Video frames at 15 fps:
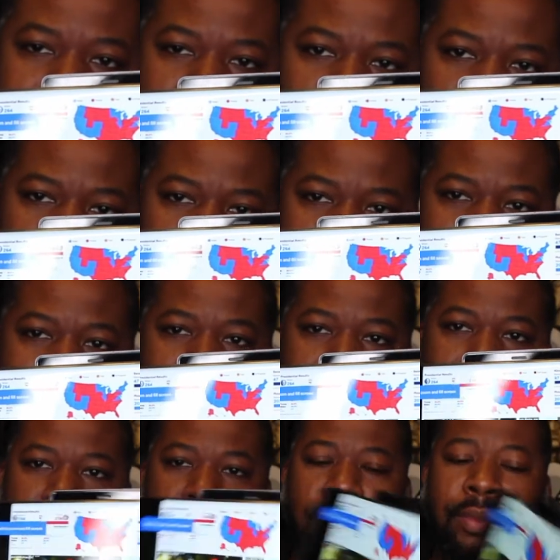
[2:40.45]
control the
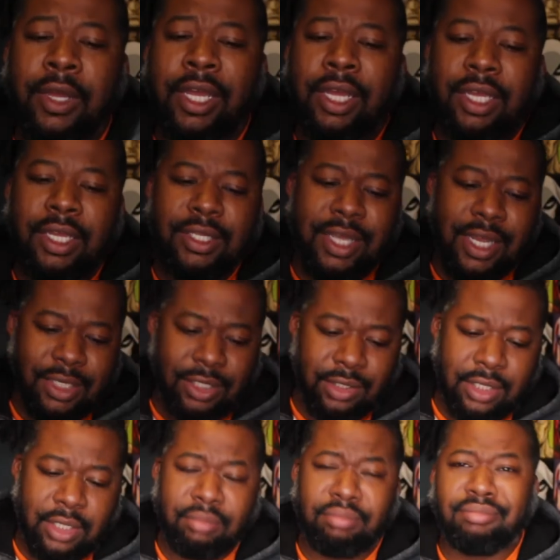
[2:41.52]
volume. It's
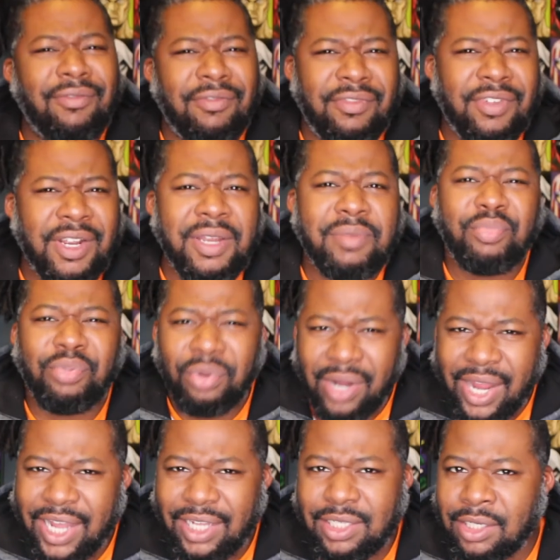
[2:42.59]
actually very
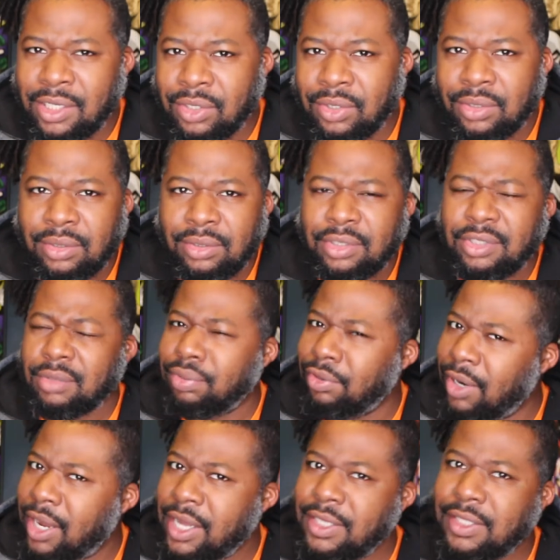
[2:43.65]
practical,
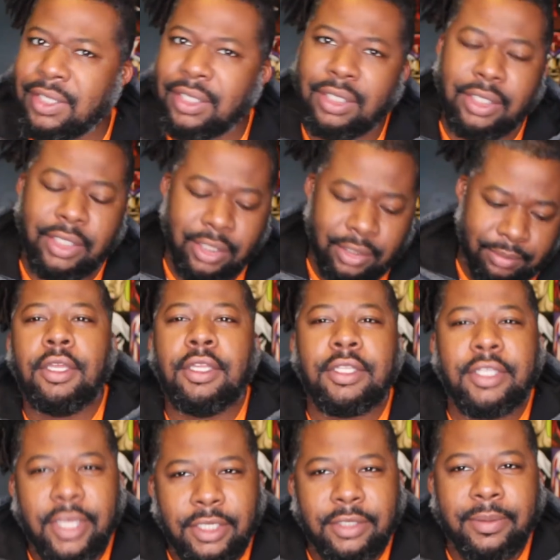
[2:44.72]
surprisingly.
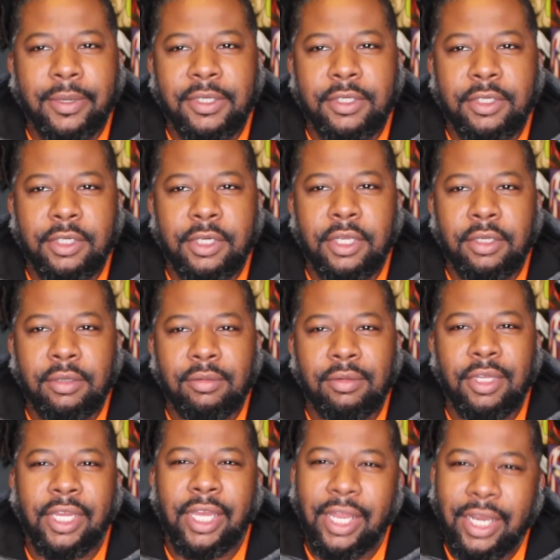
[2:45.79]
In text messaging,
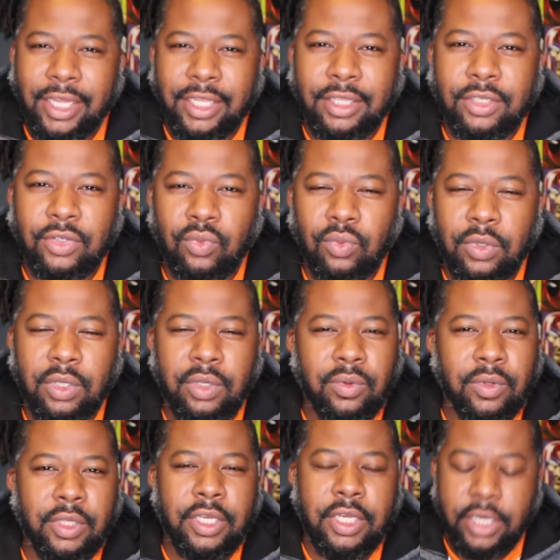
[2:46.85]
you kind of get this really,
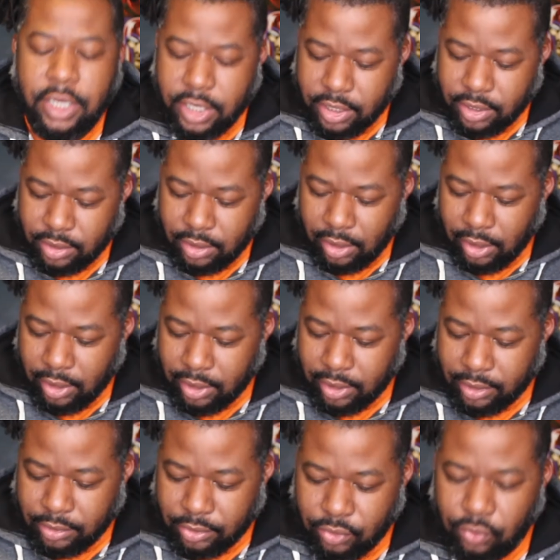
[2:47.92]
really neat
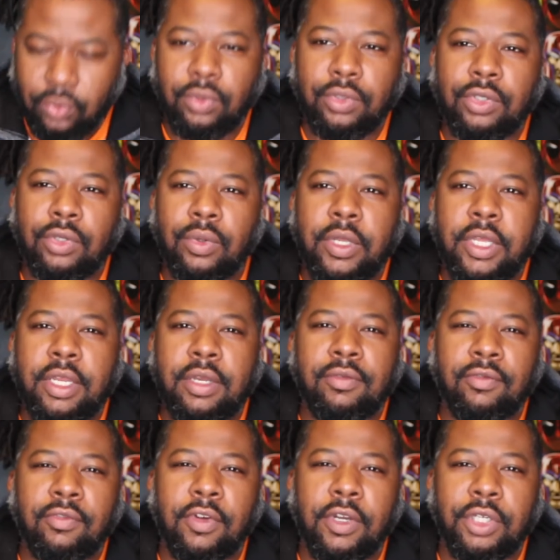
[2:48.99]
dual
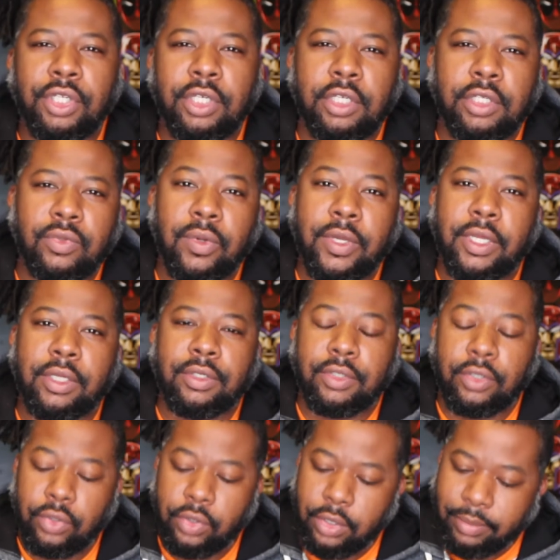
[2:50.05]
screen function as well.
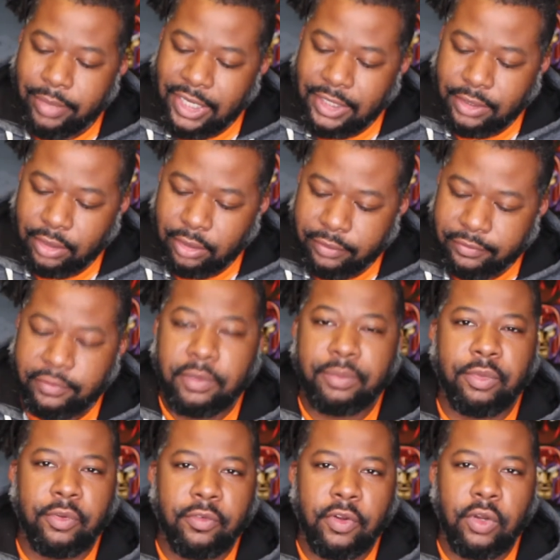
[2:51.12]
So you basically
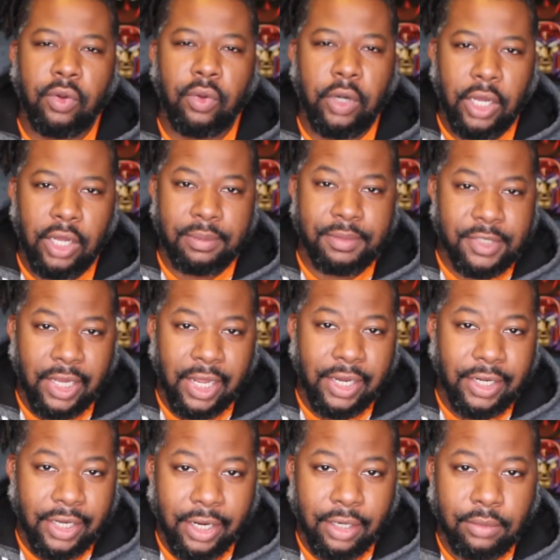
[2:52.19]
flip the phone
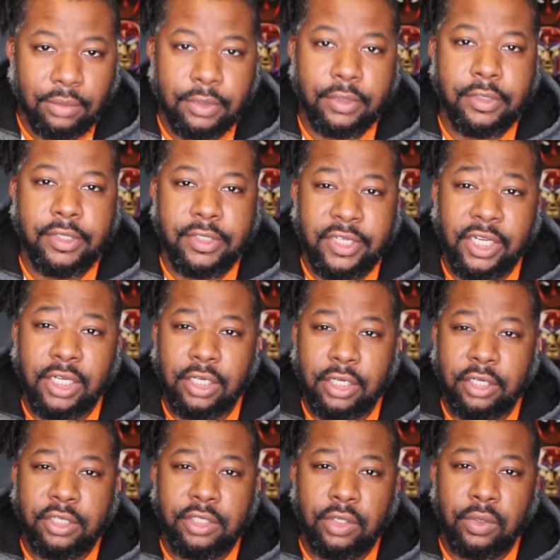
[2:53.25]
upside down, so the
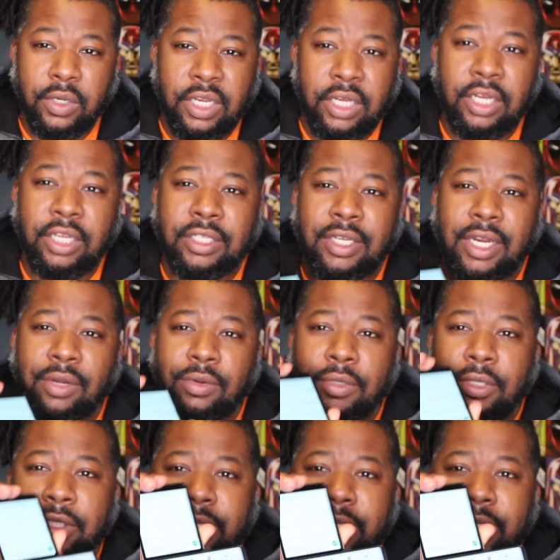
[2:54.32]
secondary screen is now on the